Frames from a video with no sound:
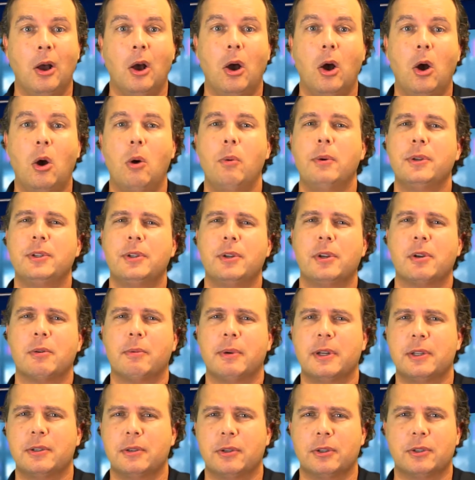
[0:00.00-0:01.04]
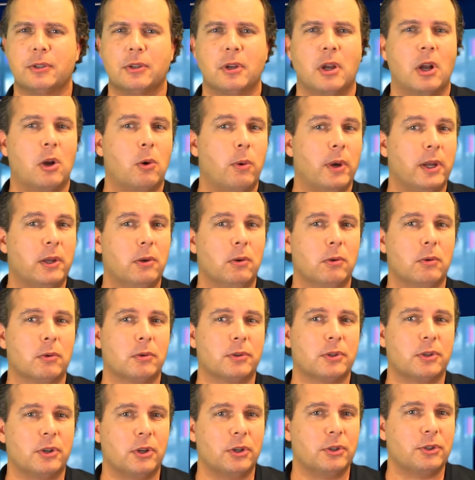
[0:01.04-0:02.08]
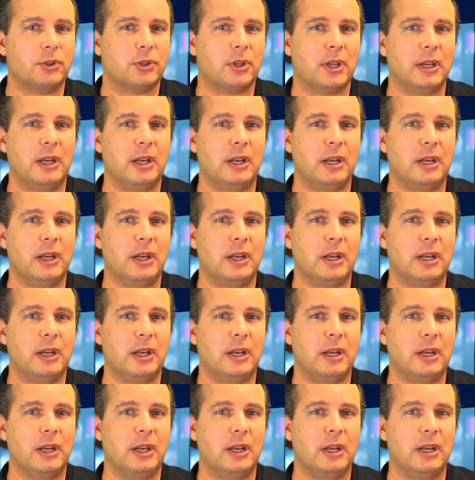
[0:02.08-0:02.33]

Always do your research. A quick Google search